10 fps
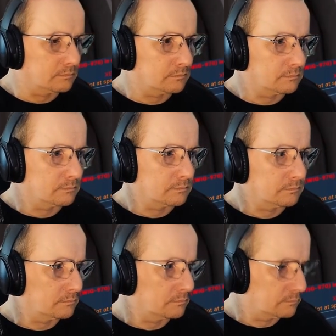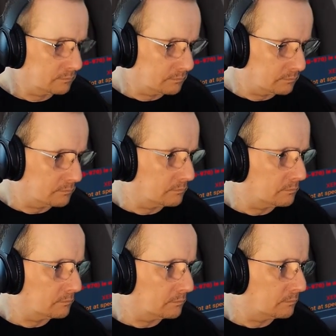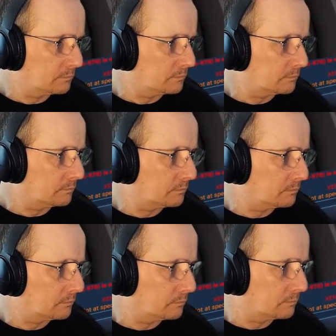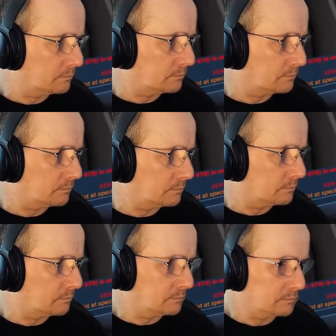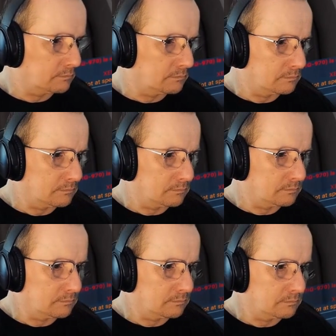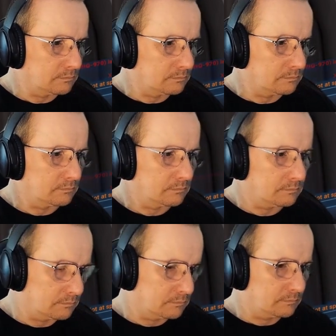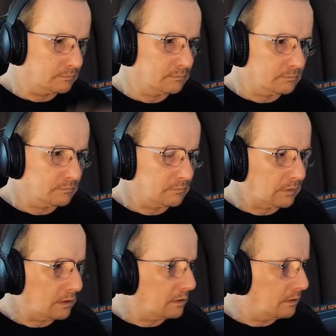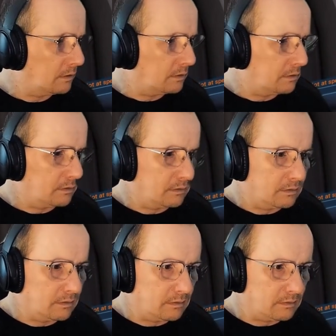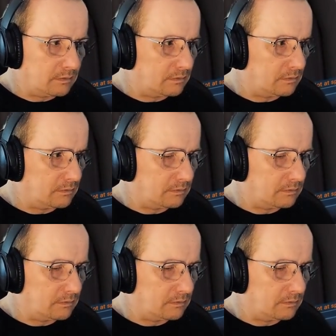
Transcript: (no one is talking)